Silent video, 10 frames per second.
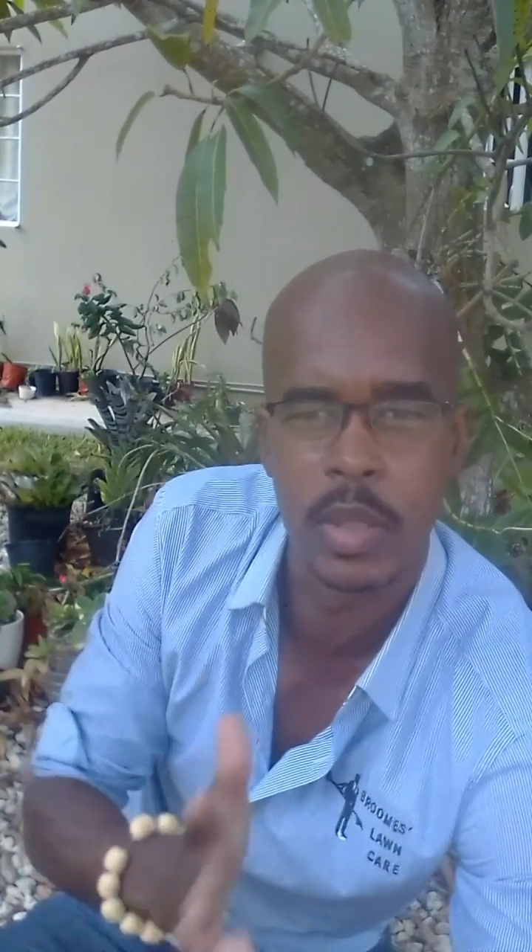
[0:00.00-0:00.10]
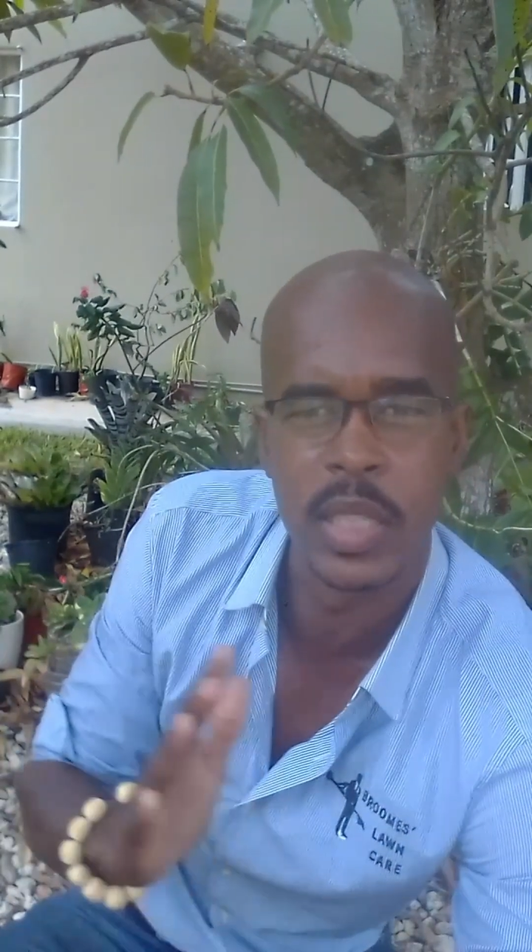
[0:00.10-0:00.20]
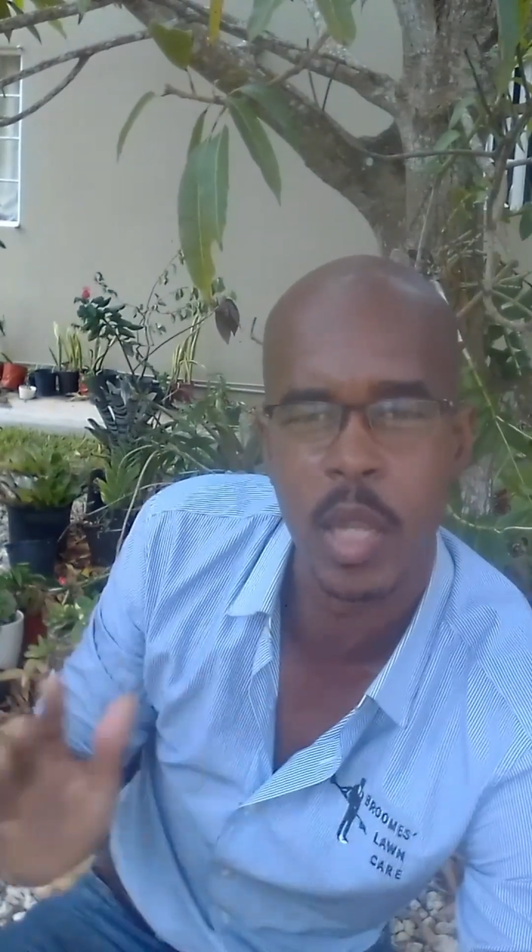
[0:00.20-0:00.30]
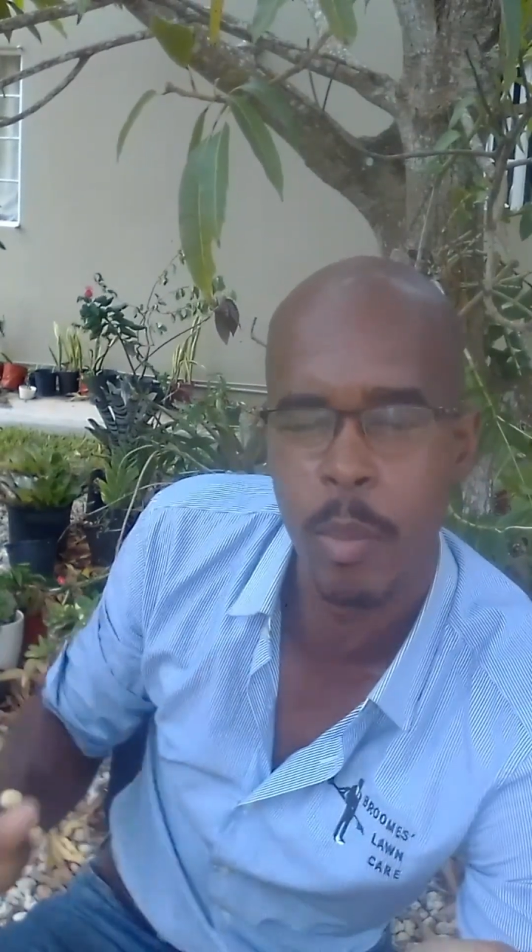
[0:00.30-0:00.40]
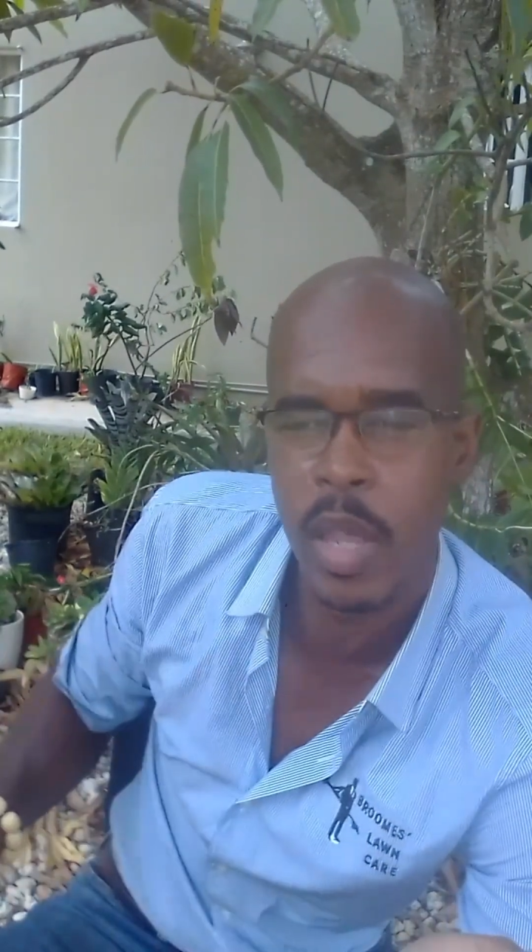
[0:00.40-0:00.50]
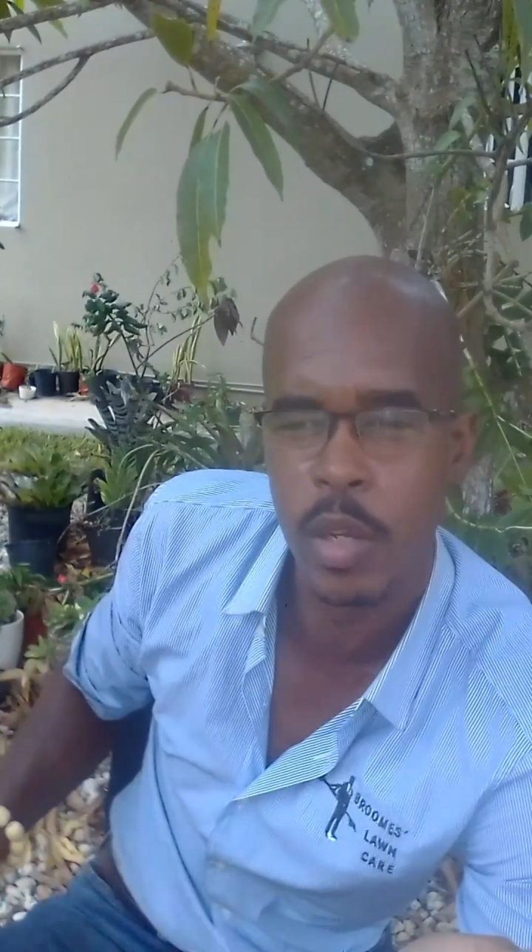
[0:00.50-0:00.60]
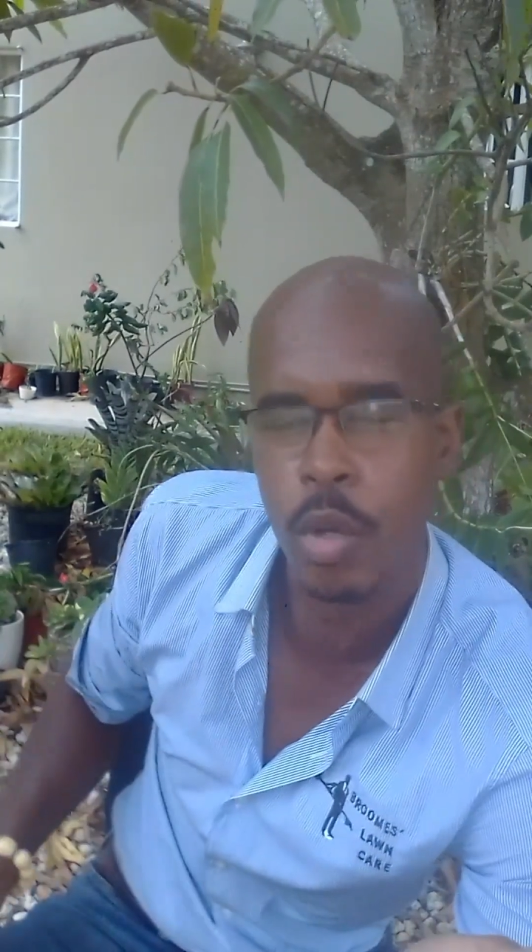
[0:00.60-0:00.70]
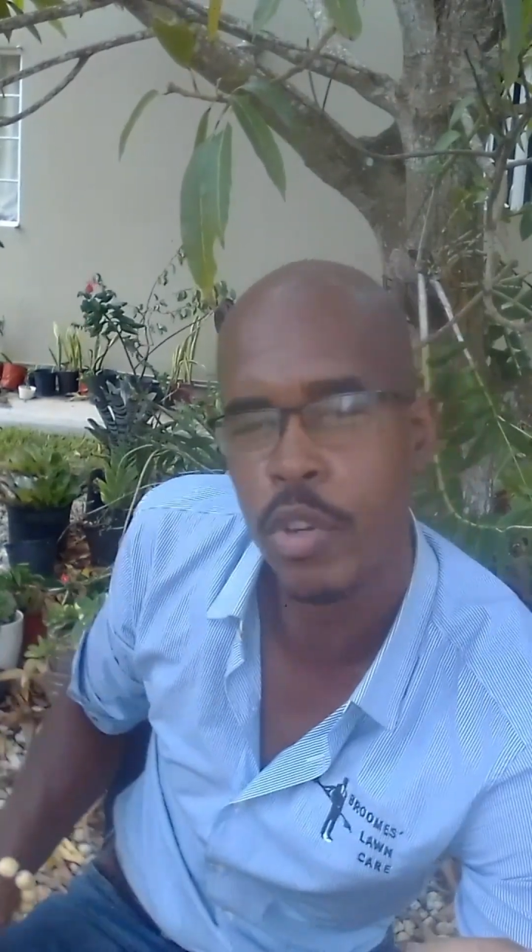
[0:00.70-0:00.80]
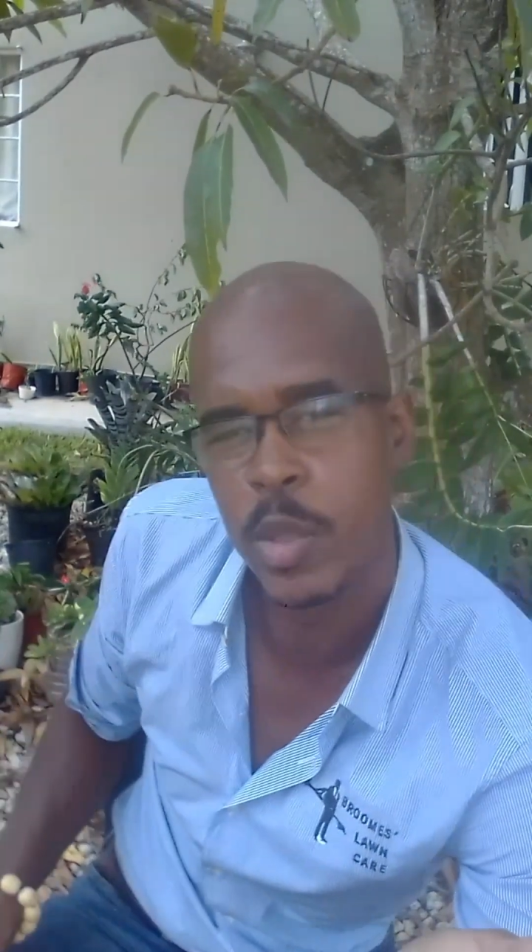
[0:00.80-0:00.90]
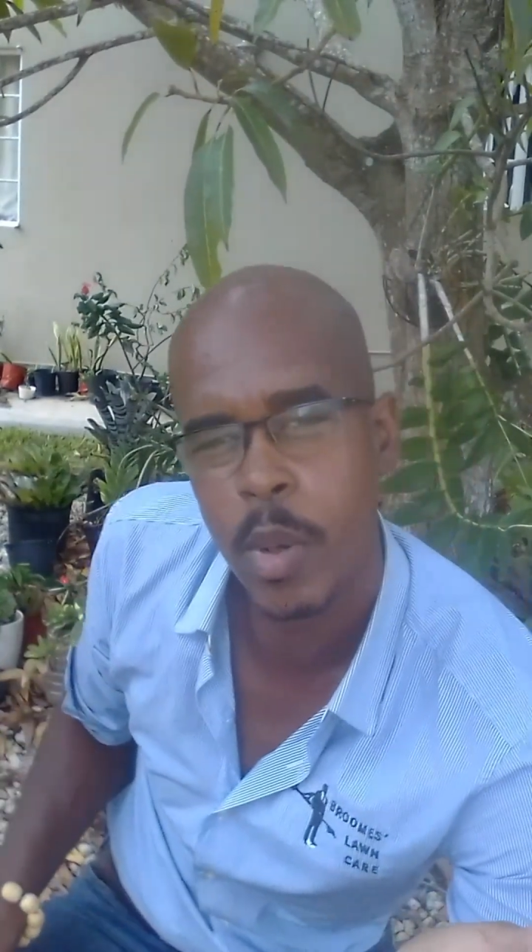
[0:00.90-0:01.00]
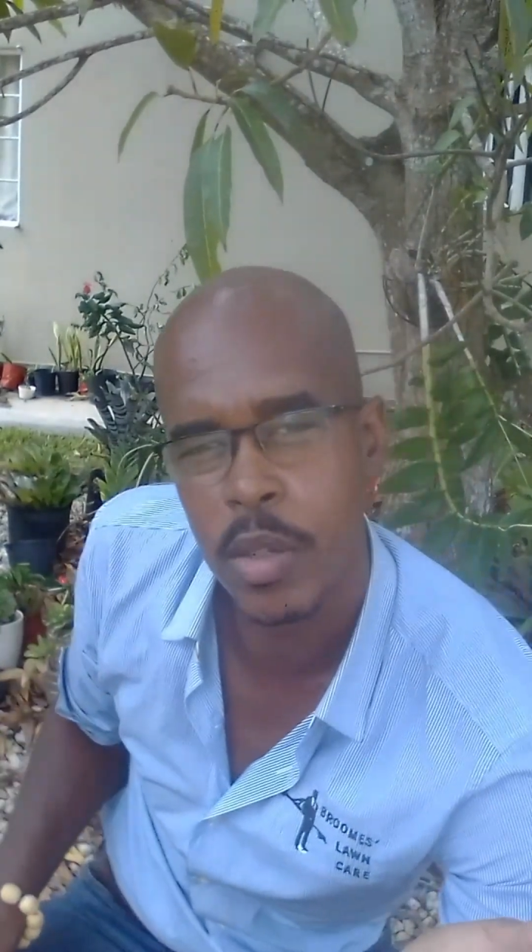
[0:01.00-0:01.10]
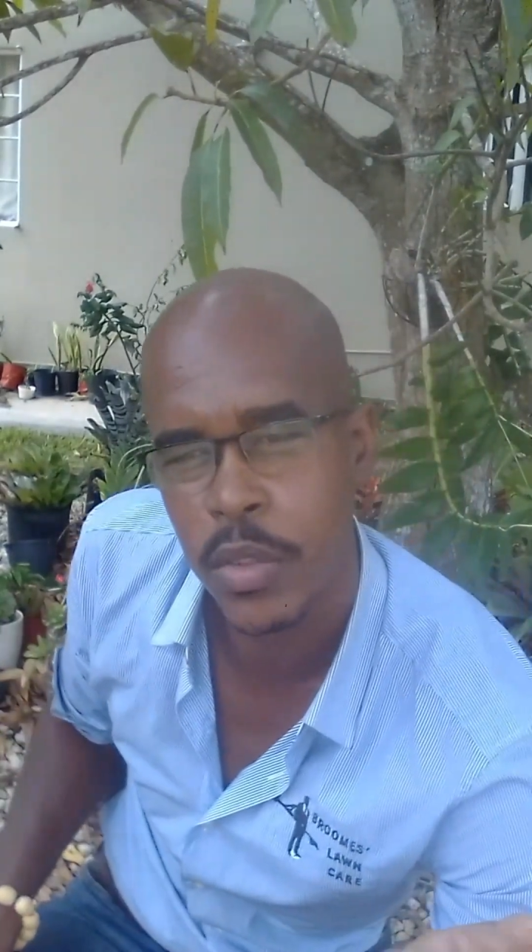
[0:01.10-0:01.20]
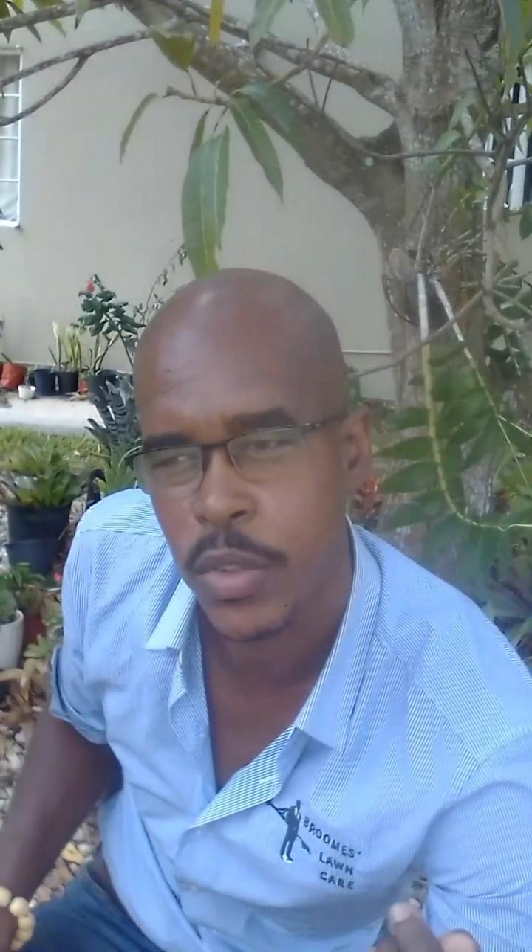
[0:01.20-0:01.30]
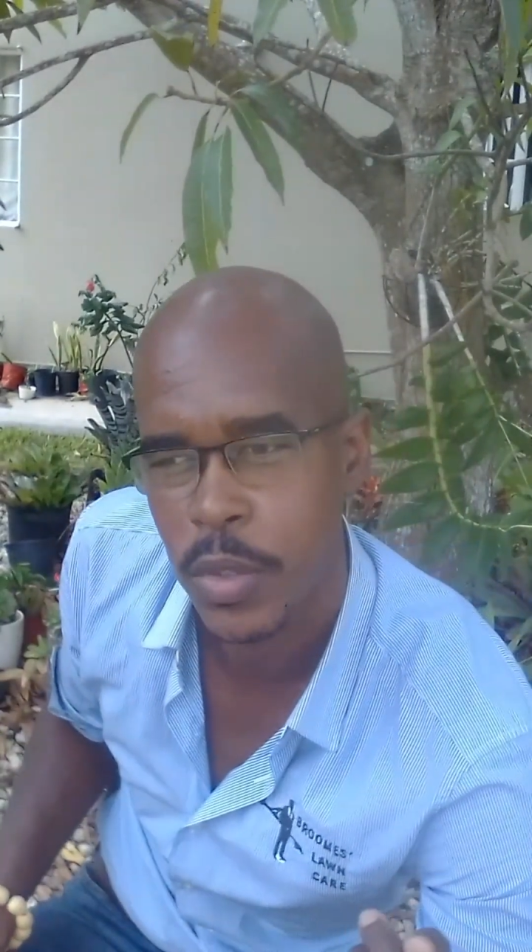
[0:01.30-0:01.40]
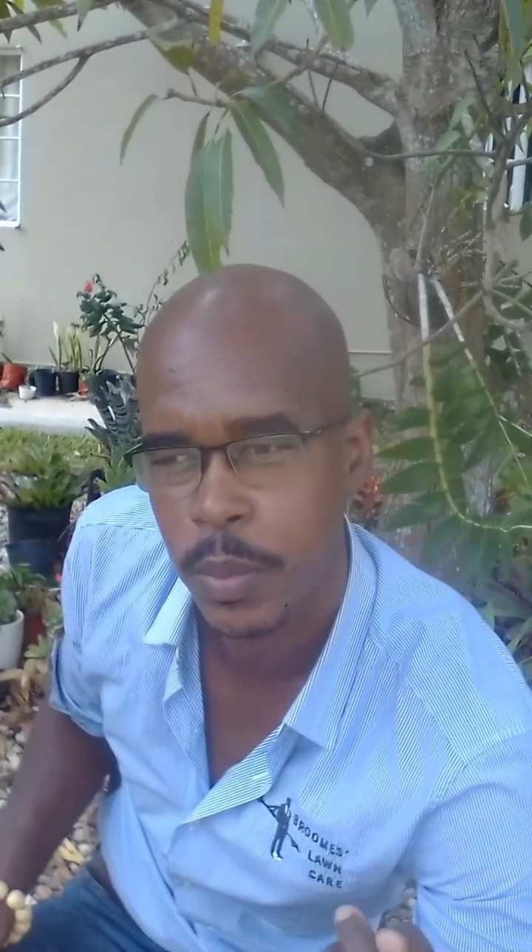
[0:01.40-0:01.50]
disappear, no
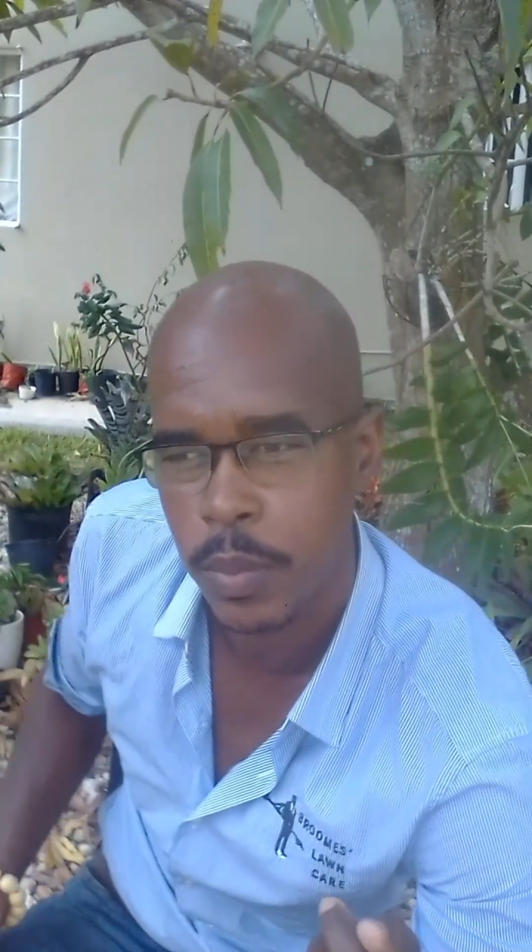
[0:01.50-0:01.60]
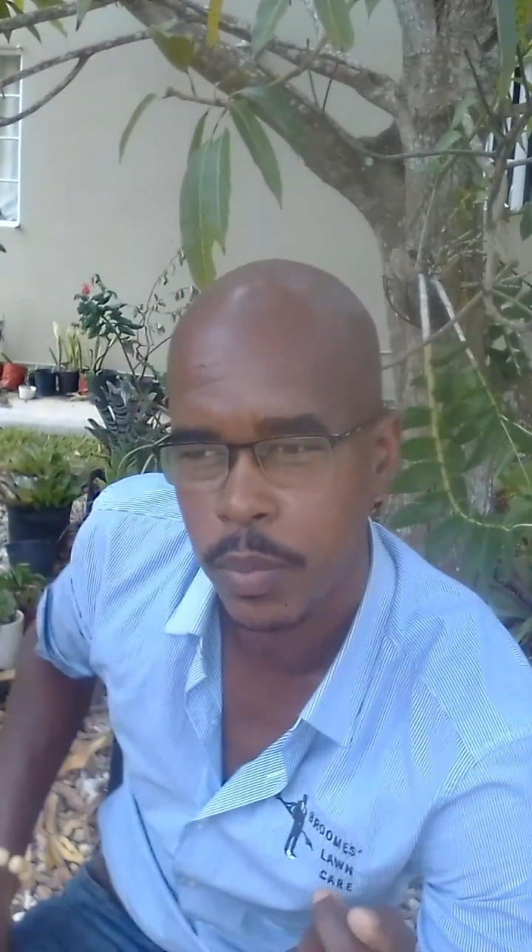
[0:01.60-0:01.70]
response.